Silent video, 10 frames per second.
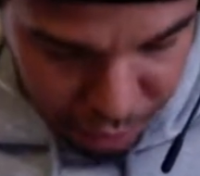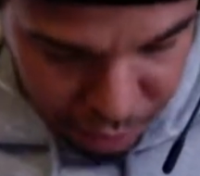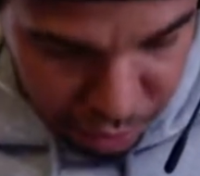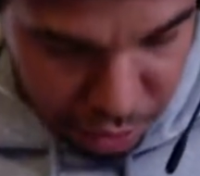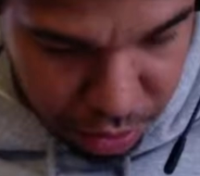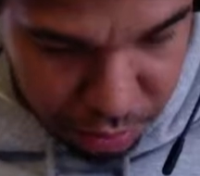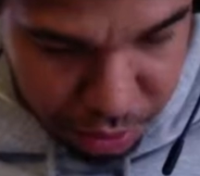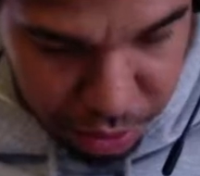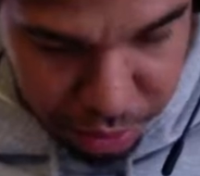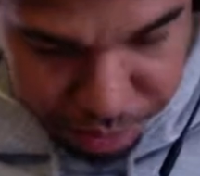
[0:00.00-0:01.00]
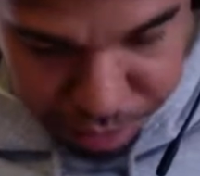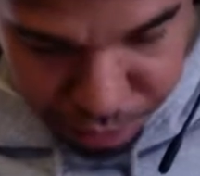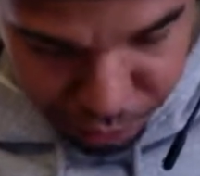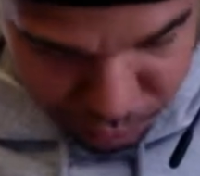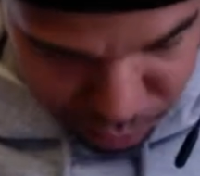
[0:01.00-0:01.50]
Airbnb
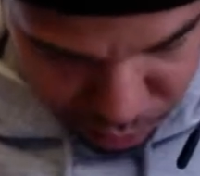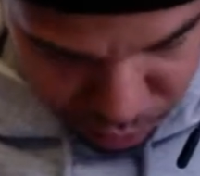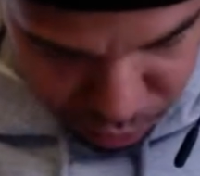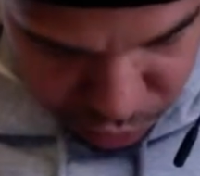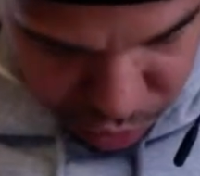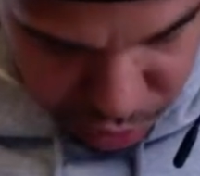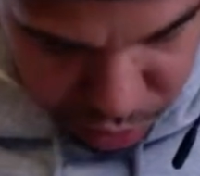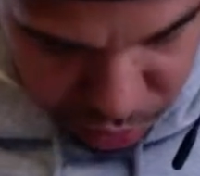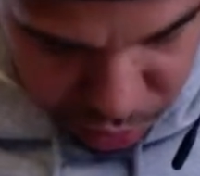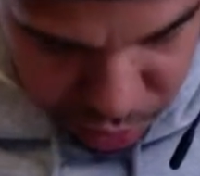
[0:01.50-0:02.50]
shit,